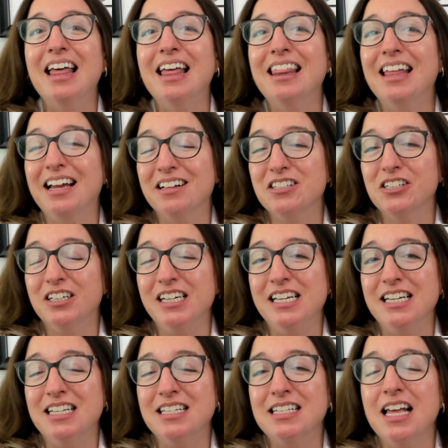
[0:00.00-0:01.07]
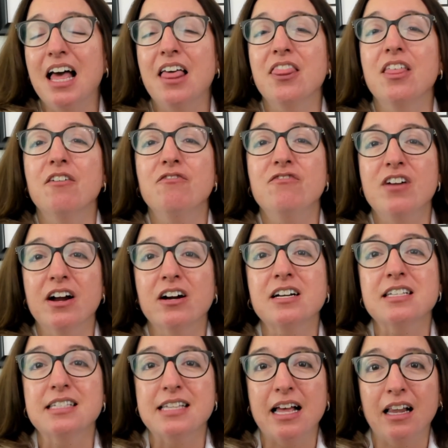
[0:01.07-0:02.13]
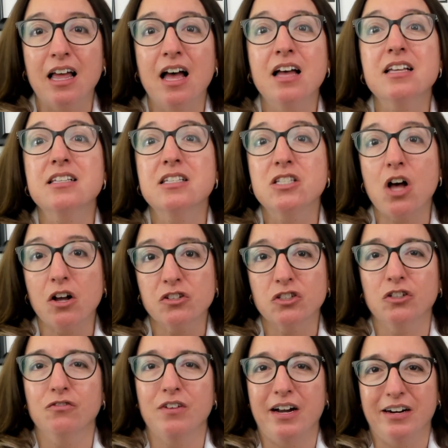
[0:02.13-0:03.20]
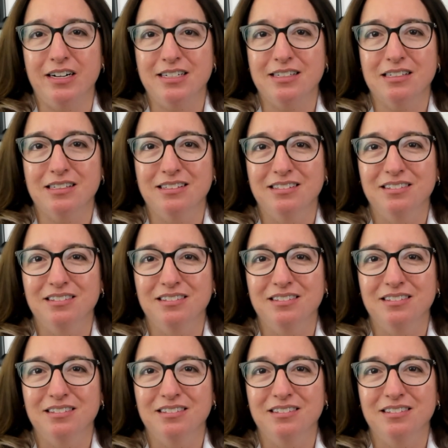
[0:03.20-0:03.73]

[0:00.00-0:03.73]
The answer is the varicella zoster virus.